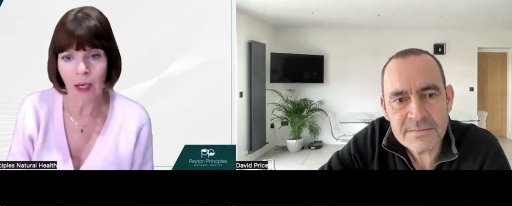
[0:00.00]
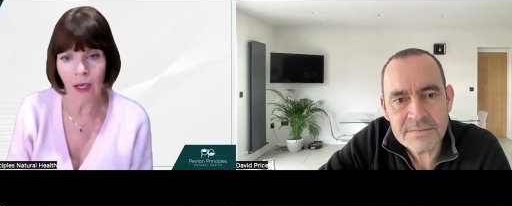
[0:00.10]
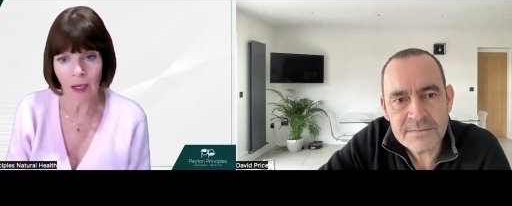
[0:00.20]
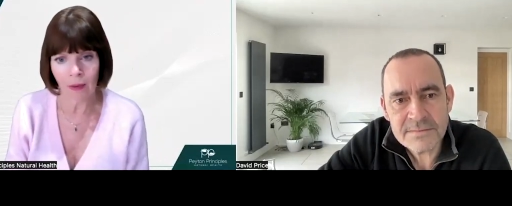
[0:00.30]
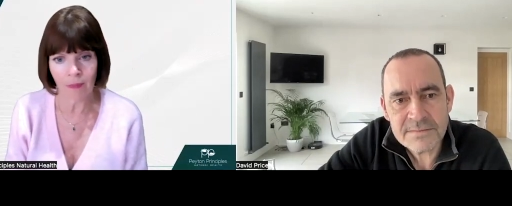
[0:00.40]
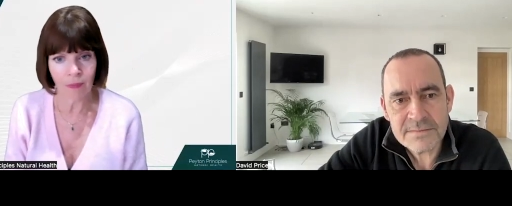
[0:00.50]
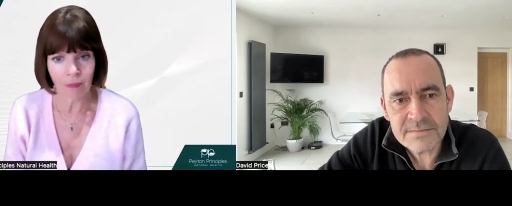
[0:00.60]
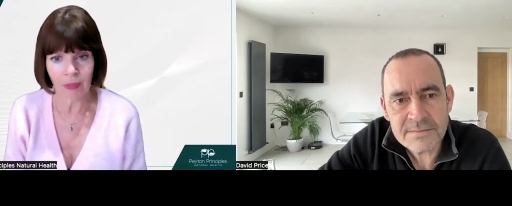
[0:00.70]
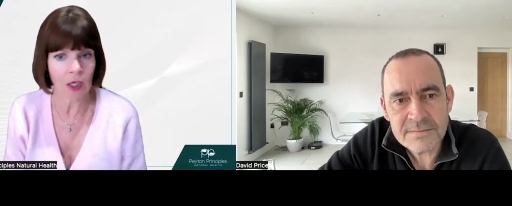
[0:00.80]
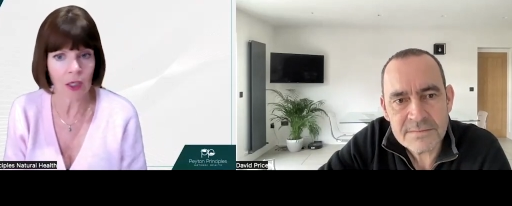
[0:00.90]
Speaker 1: Um,
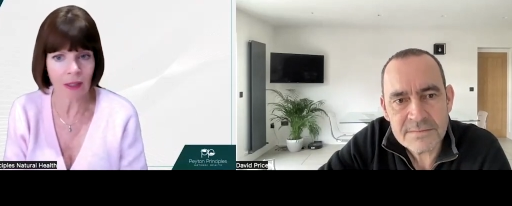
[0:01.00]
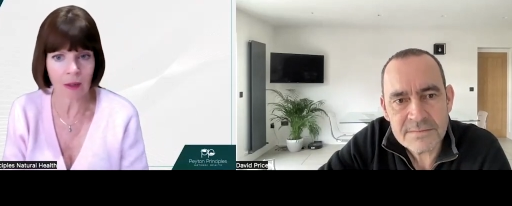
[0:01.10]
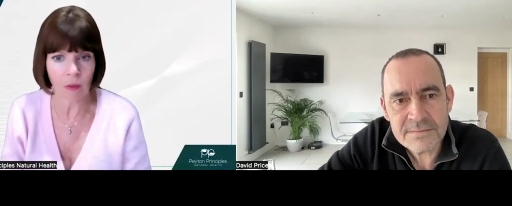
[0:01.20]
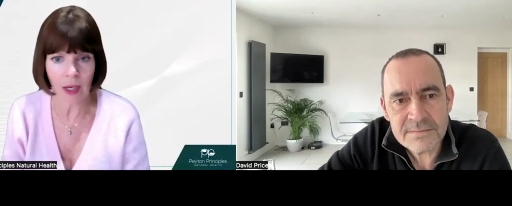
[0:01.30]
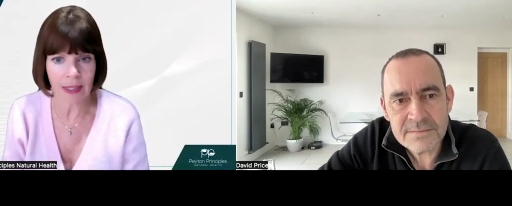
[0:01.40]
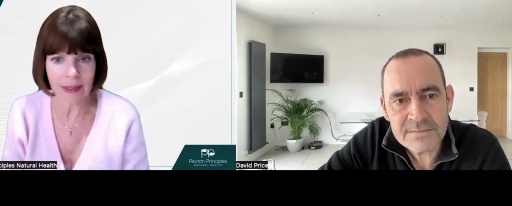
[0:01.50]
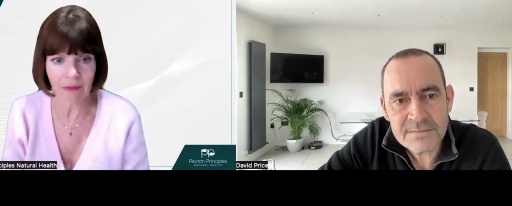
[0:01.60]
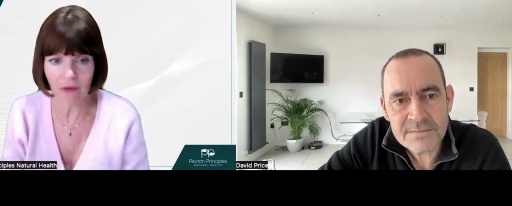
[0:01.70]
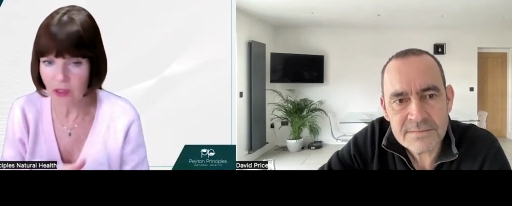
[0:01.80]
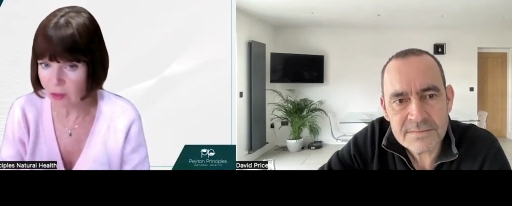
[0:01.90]
because otherwise, if
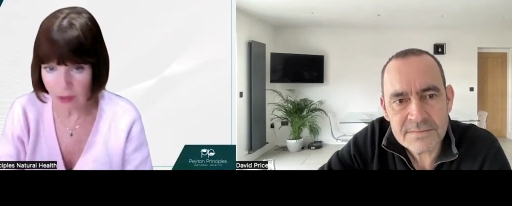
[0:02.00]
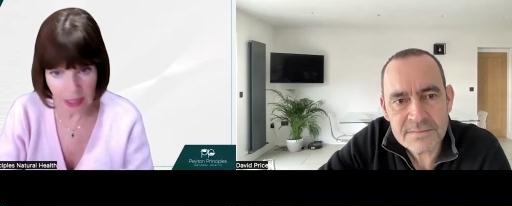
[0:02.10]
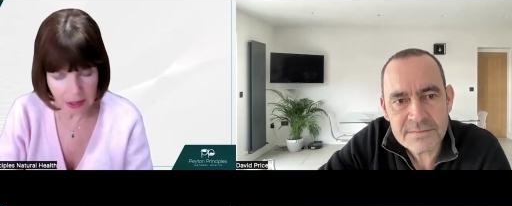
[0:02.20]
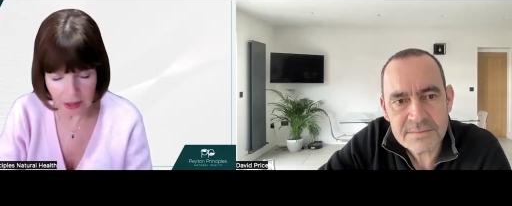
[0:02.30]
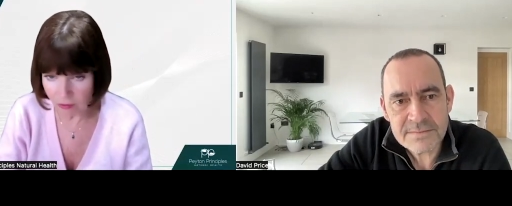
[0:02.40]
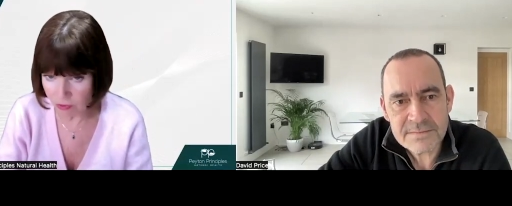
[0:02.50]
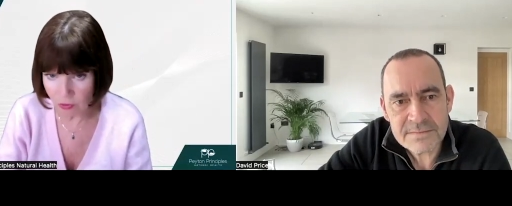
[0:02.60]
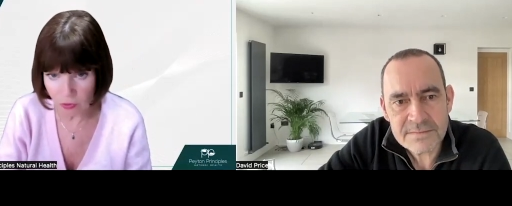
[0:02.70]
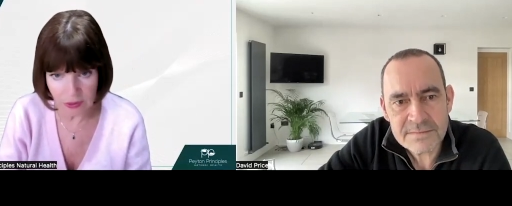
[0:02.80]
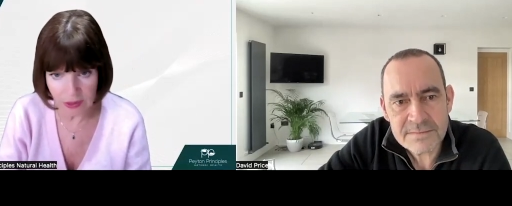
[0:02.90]
you don't get to the root
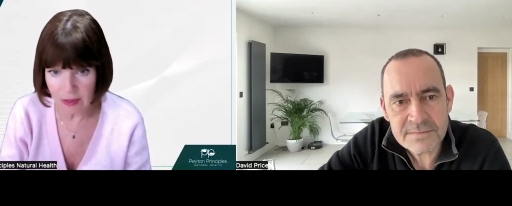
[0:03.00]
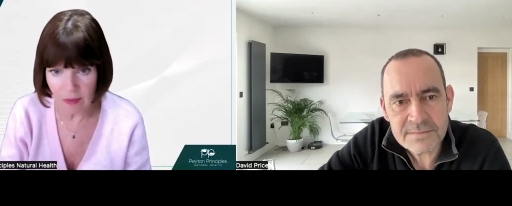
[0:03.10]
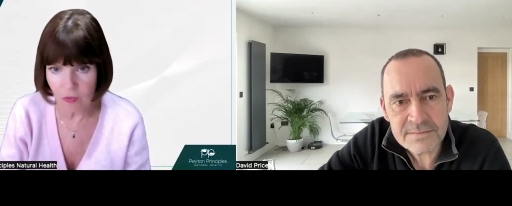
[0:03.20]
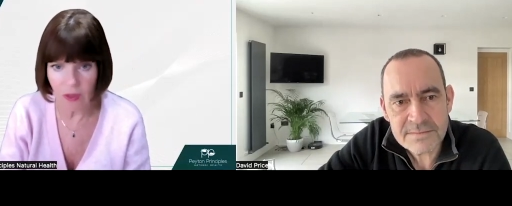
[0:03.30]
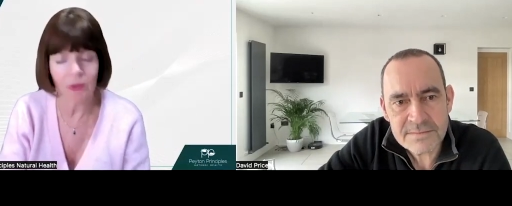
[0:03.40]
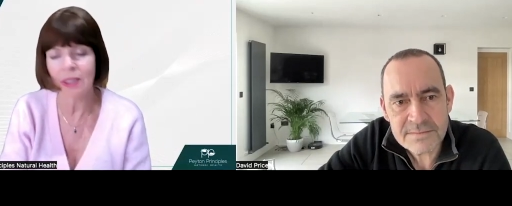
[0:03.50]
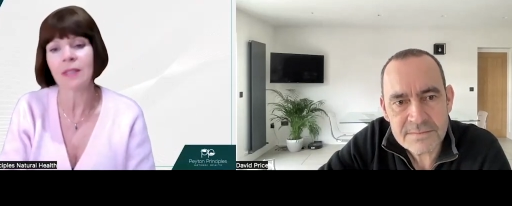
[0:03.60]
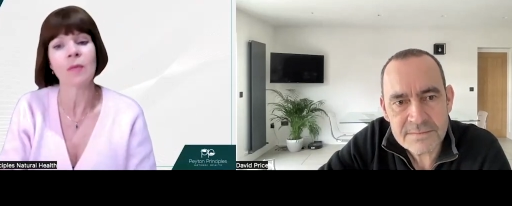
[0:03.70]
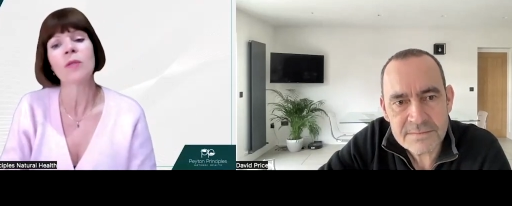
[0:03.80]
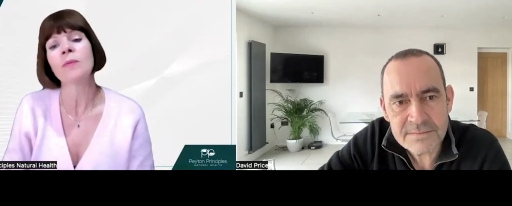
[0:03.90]
cause of symptoms, the
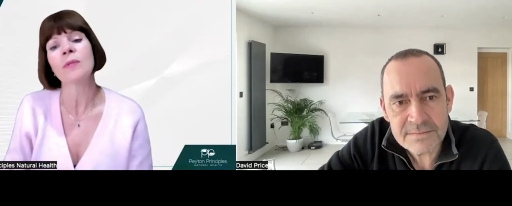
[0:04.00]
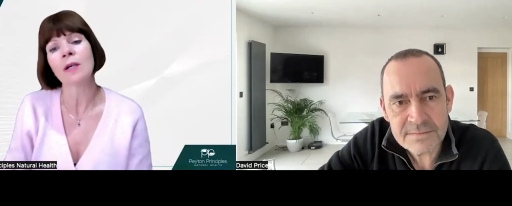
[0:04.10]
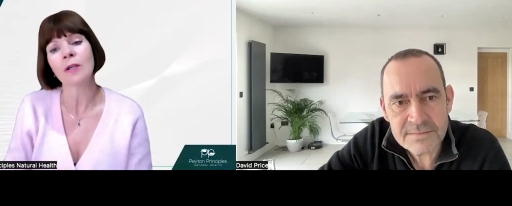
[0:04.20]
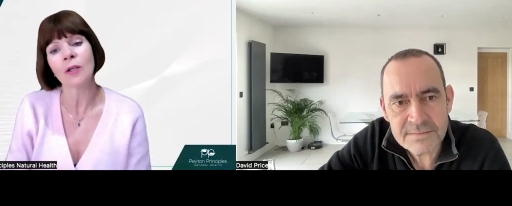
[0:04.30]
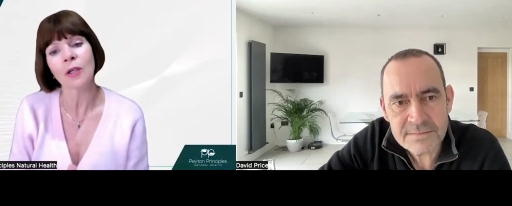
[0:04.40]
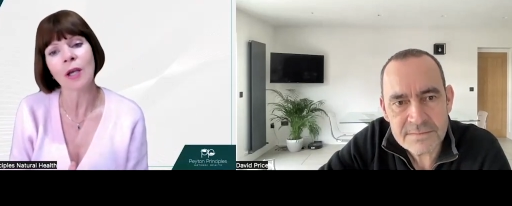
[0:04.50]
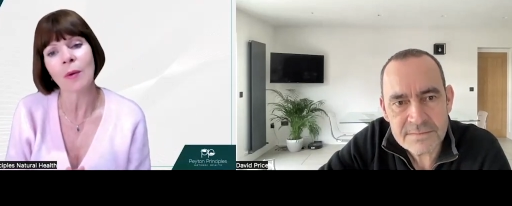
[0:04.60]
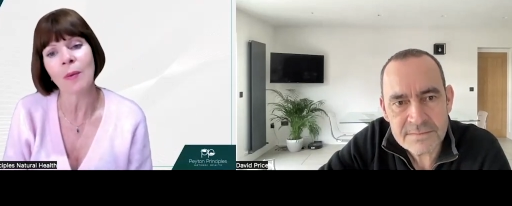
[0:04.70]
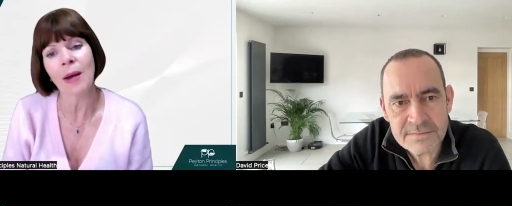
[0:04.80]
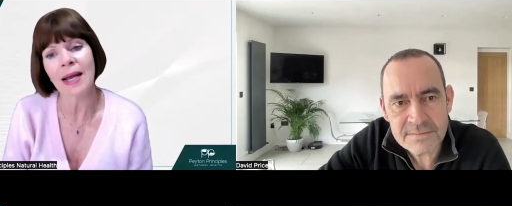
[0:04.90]
symptoms aren't going to go
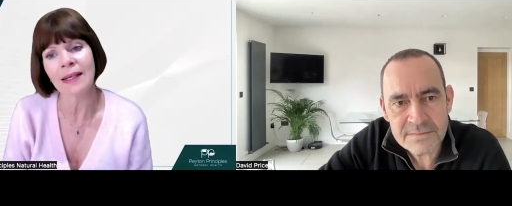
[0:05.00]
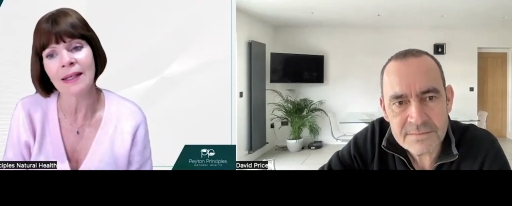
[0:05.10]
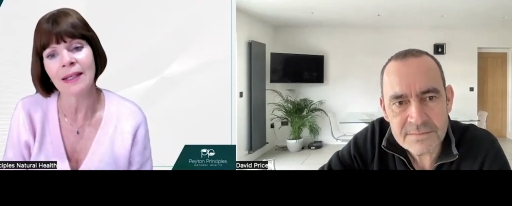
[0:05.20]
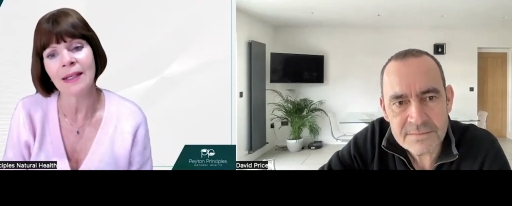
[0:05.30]
away.